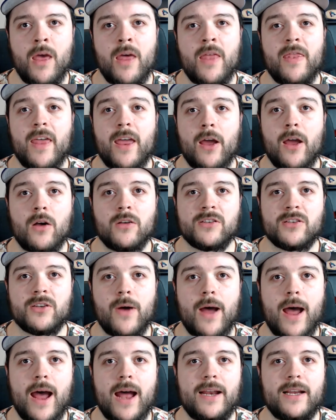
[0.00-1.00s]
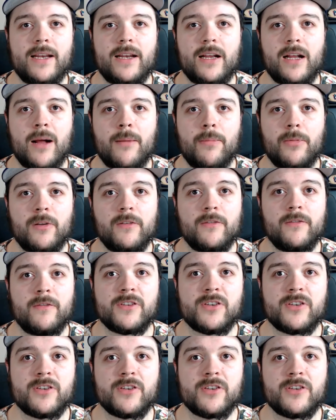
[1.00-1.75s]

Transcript: They also added a couple of